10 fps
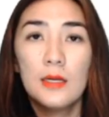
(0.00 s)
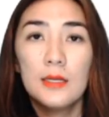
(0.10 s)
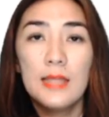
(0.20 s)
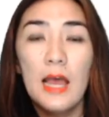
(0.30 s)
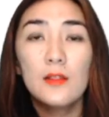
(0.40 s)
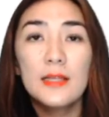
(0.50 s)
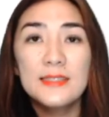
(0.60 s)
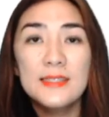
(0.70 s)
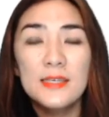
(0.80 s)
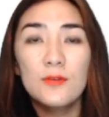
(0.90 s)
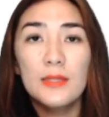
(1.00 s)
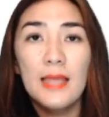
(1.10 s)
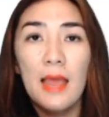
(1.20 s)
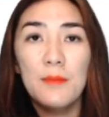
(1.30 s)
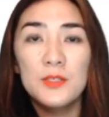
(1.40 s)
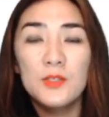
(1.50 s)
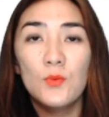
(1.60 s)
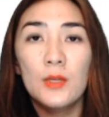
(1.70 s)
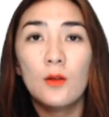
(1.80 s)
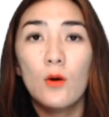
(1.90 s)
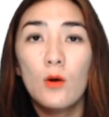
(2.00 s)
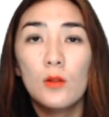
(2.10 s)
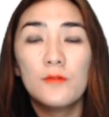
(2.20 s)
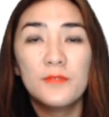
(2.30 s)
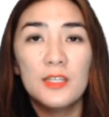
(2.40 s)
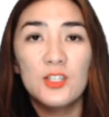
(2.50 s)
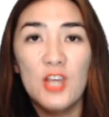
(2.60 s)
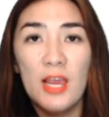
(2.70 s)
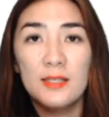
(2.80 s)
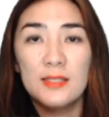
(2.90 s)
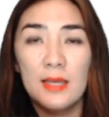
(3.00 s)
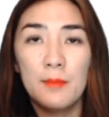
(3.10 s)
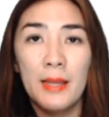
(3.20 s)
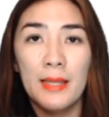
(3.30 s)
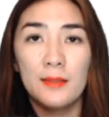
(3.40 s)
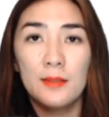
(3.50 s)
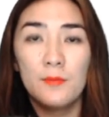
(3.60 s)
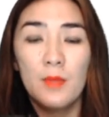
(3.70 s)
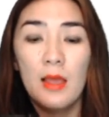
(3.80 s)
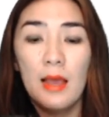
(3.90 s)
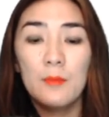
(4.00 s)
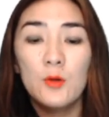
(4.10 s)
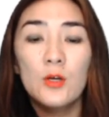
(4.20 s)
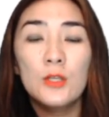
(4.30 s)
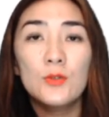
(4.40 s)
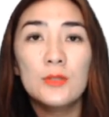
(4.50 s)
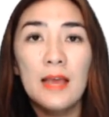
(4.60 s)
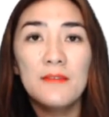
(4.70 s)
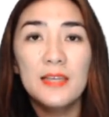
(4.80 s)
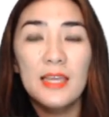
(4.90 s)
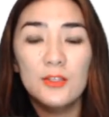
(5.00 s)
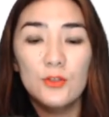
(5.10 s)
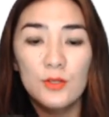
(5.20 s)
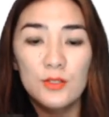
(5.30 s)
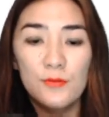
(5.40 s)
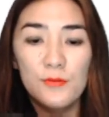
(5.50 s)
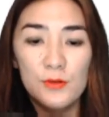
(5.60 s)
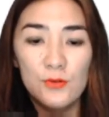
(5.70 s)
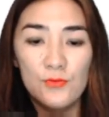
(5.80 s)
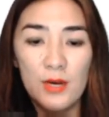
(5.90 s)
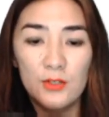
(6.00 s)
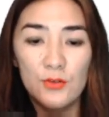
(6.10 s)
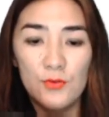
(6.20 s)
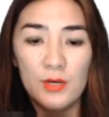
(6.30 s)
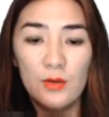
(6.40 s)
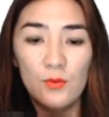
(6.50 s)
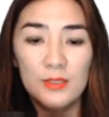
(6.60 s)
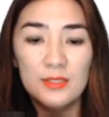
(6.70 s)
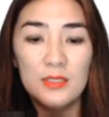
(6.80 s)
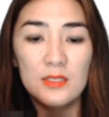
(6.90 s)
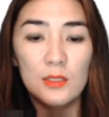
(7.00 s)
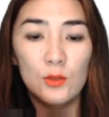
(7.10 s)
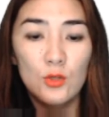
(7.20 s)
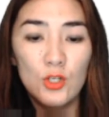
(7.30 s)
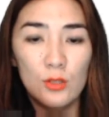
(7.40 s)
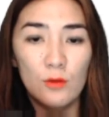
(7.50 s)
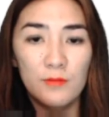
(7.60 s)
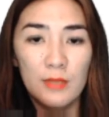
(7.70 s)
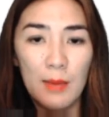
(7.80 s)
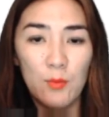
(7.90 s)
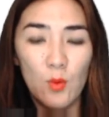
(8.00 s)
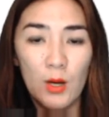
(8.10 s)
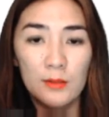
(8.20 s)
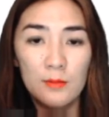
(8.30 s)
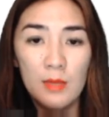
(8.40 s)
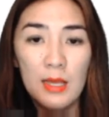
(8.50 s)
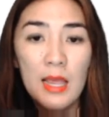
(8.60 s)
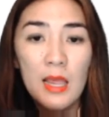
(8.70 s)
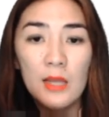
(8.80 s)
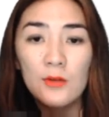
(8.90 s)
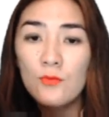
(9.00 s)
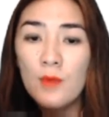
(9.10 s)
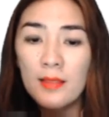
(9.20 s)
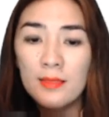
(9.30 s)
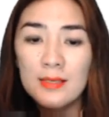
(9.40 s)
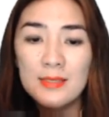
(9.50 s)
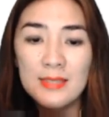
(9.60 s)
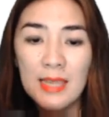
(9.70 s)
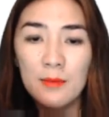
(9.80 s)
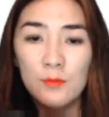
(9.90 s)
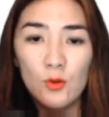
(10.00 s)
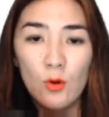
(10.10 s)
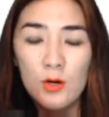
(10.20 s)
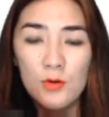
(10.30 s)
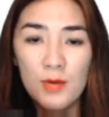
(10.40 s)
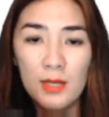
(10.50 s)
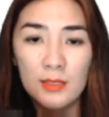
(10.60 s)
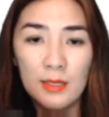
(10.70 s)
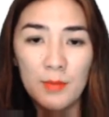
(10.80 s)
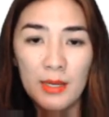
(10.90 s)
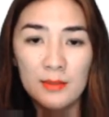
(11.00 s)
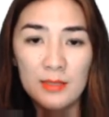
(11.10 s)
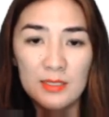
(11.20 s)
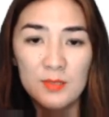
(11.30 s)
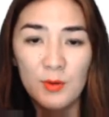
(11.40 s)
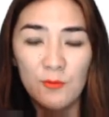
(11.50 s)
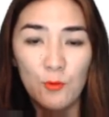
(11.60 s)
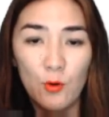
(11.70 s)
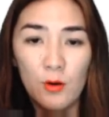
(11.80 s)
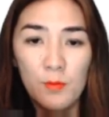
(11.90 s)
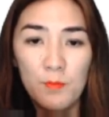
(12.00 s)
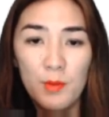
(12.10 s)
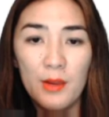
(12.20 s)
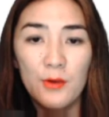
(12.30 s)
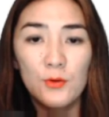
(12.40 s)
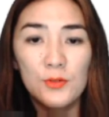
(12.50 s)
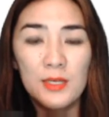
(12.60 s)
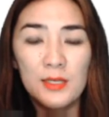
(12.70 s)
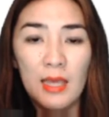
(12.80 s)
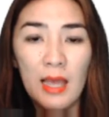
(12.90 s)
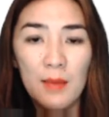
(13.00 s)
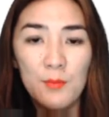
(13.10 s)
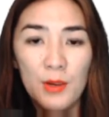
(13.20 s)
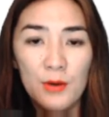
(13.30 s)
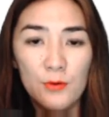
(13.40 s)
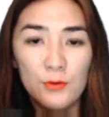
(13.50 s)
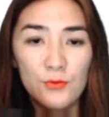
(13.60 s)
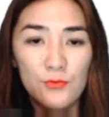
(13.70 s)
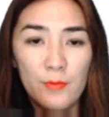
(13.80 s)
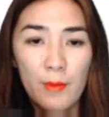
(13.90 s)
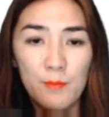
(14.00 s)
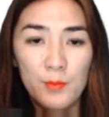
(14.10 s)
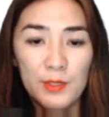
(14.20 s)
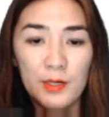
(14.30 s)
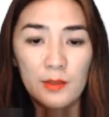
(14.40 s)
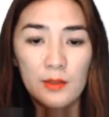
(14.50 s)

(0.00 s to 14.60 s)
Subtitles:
Now let's see what happens when all of the checks are met. I'm going to navigate to a different directory with the solution of lab 1 and run the same docker run command as before by using the up arrow to remember it.